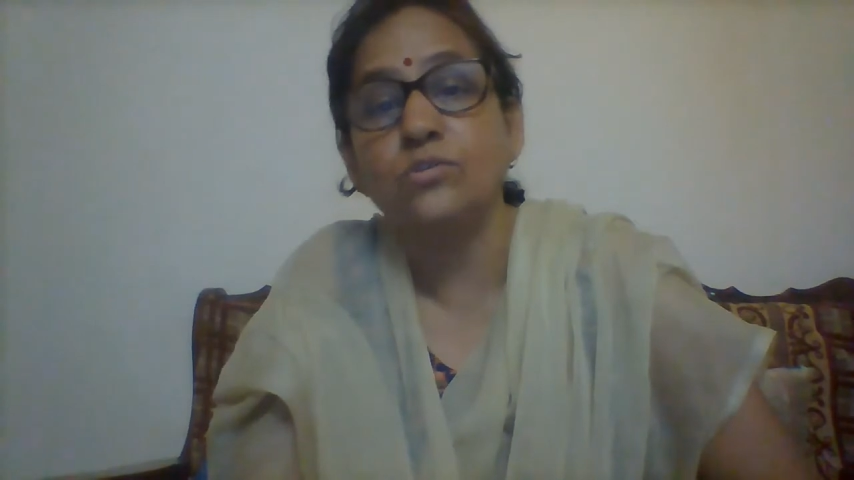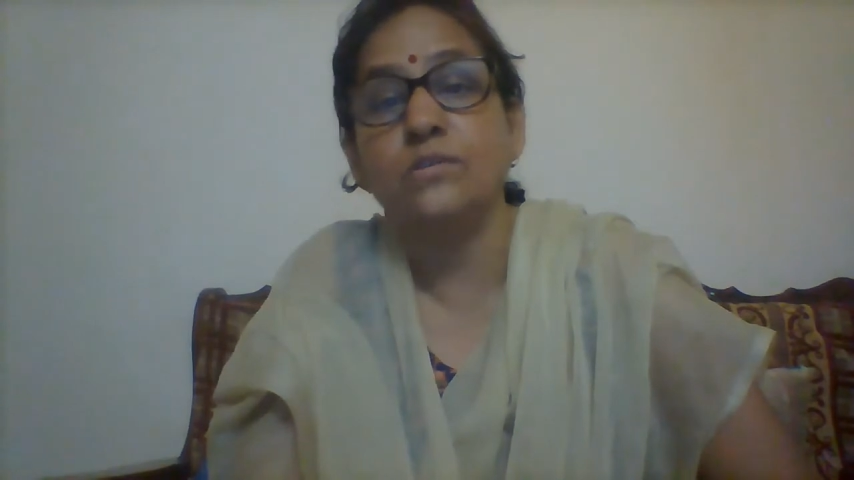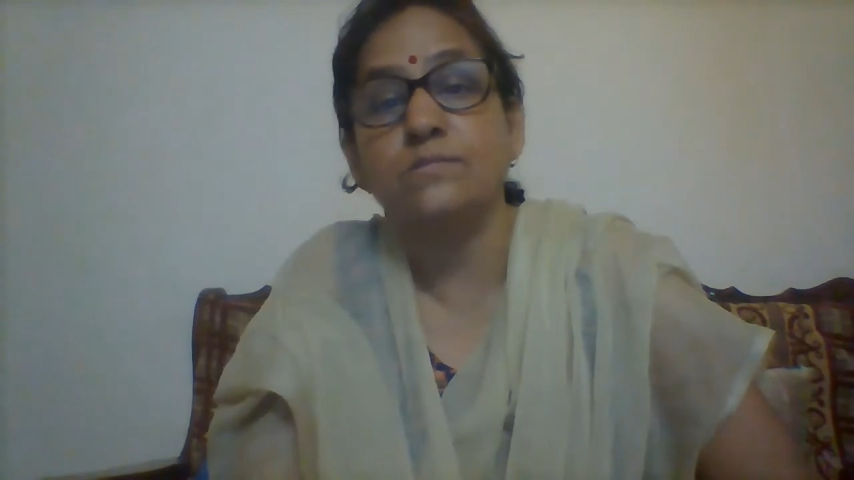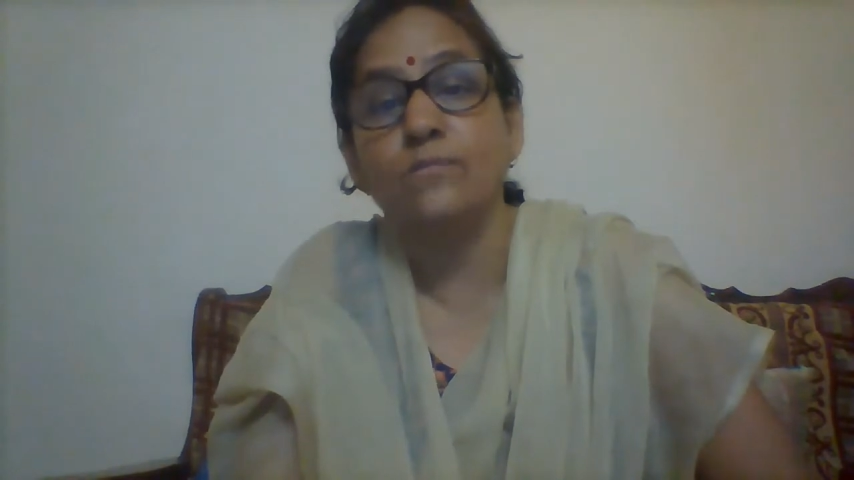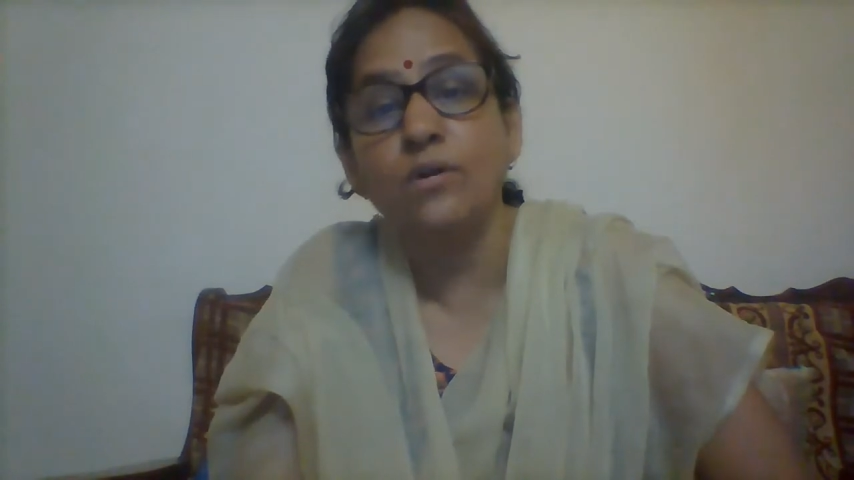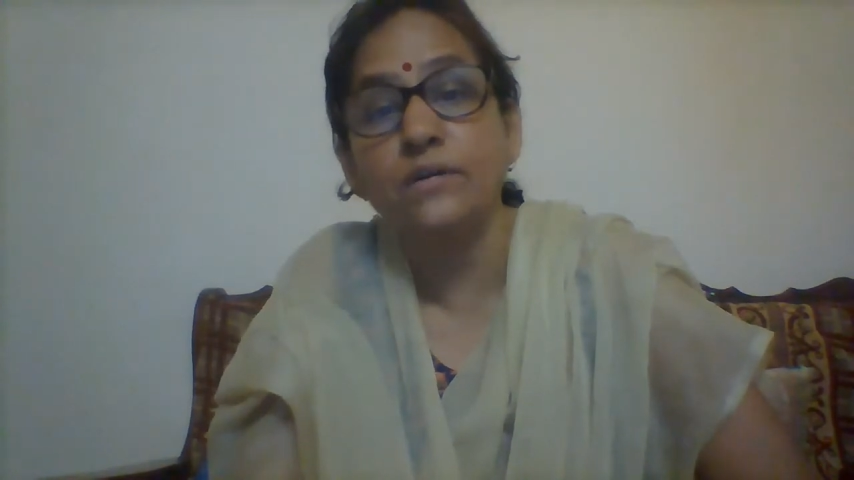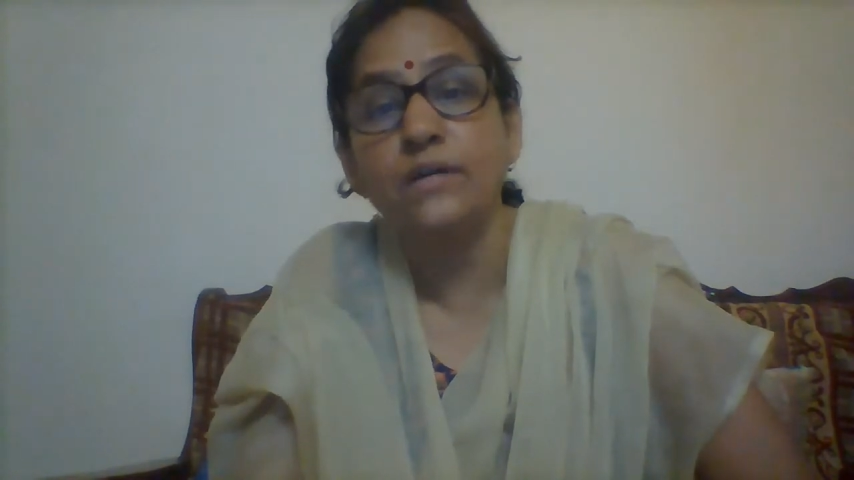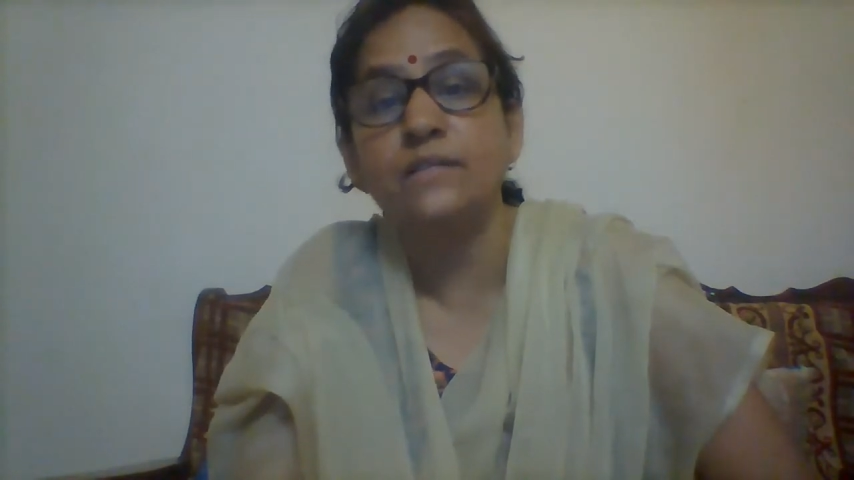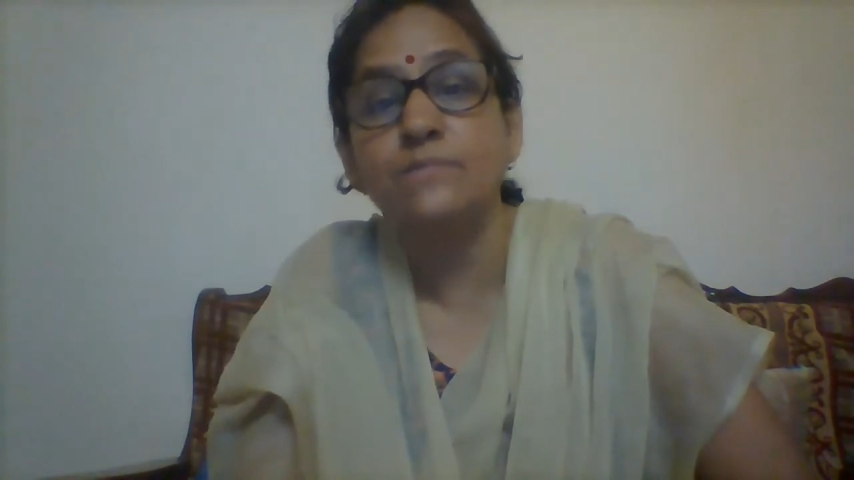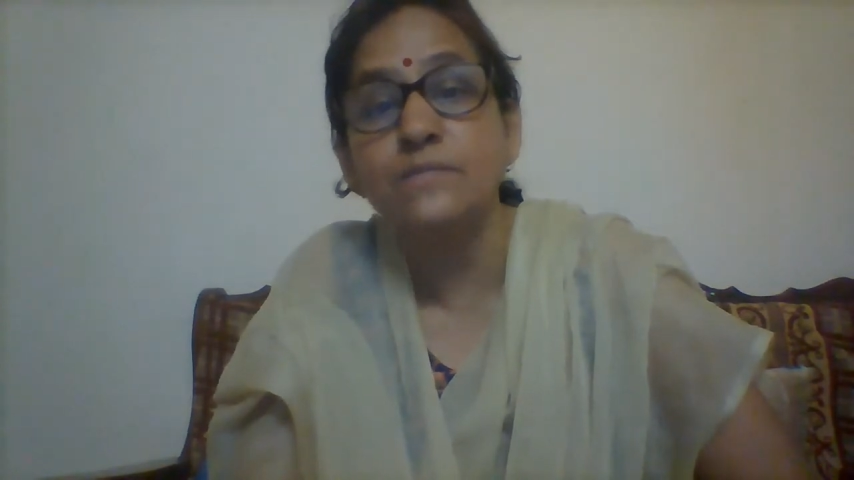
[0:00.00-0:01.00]
the small
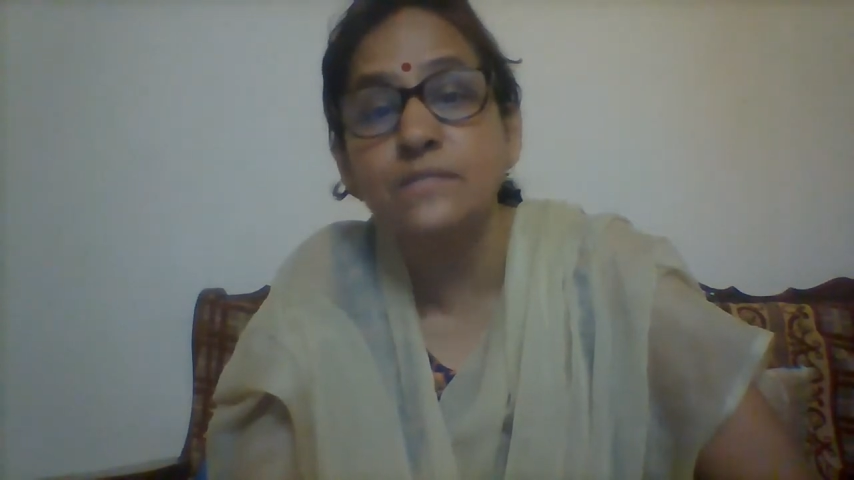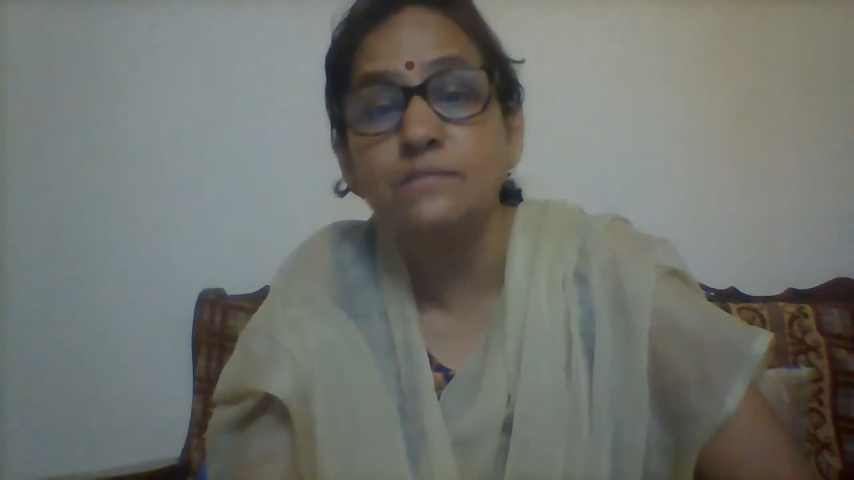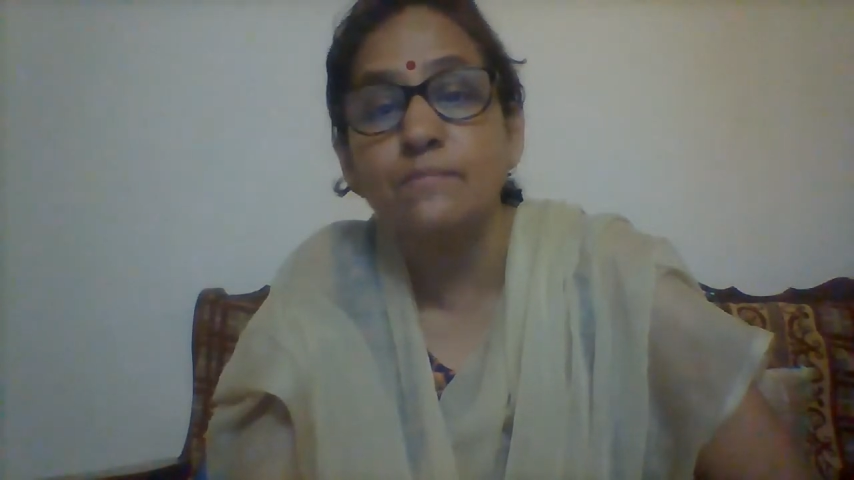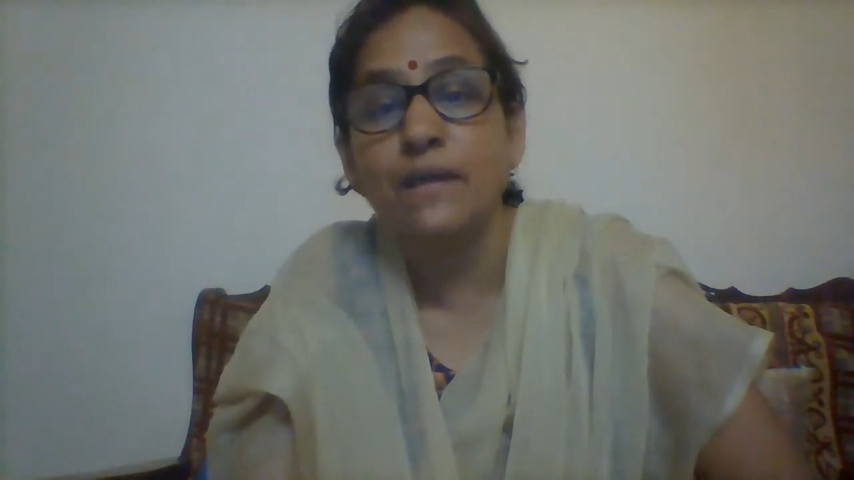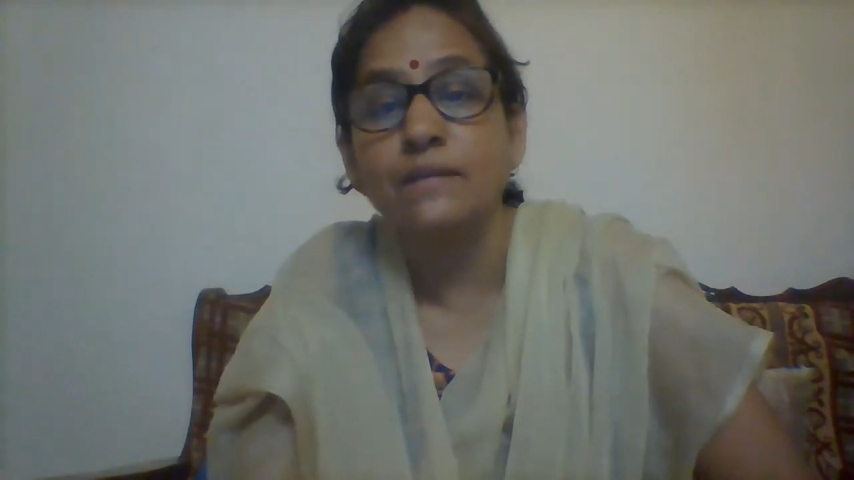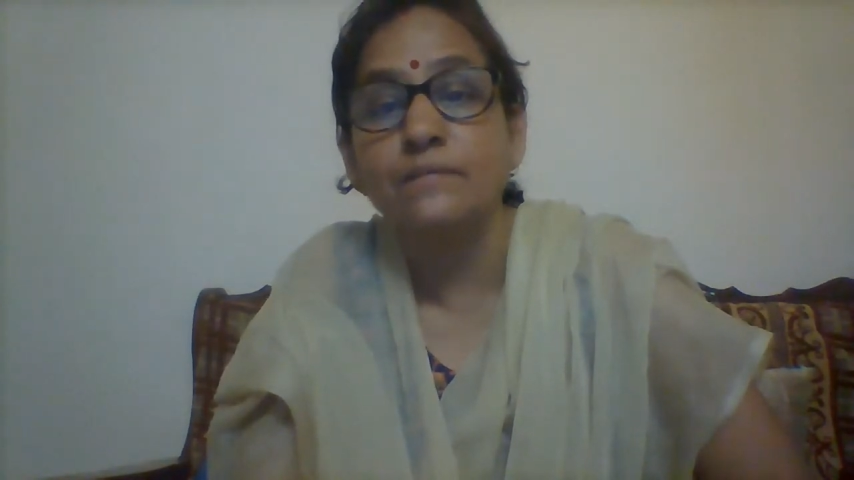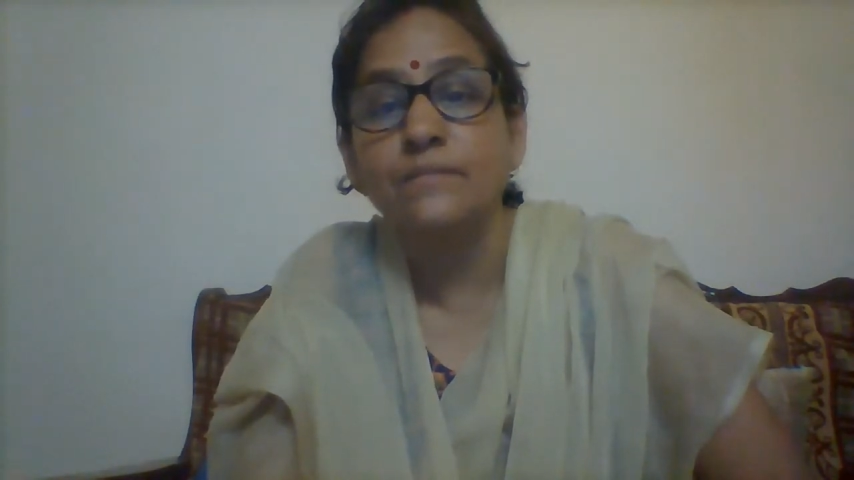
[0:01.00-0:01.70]
traders, businessmen,